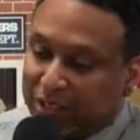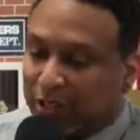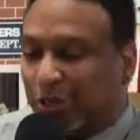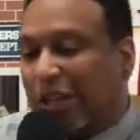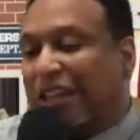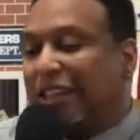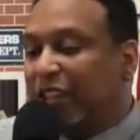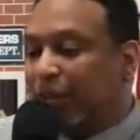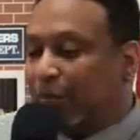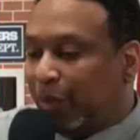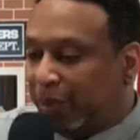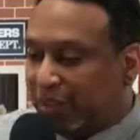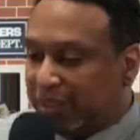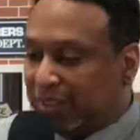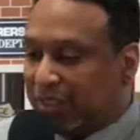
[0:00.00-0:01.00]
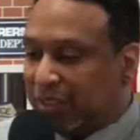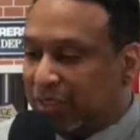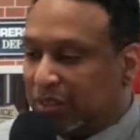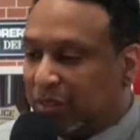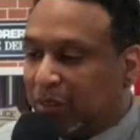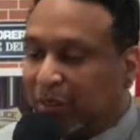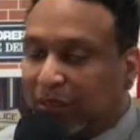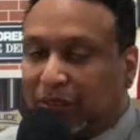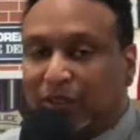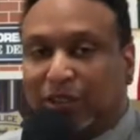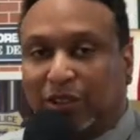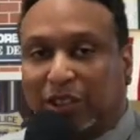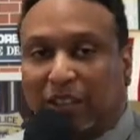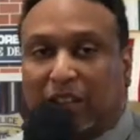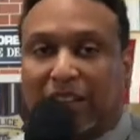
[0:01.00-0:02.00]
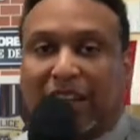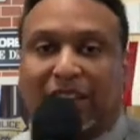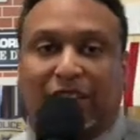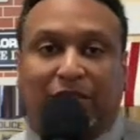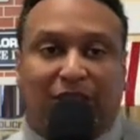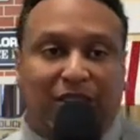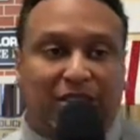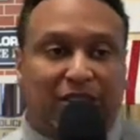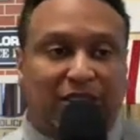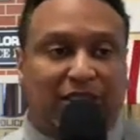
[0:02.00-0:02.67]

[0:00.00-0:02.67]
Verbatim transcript: Do I need to purchase this? Well, you can look at the vision.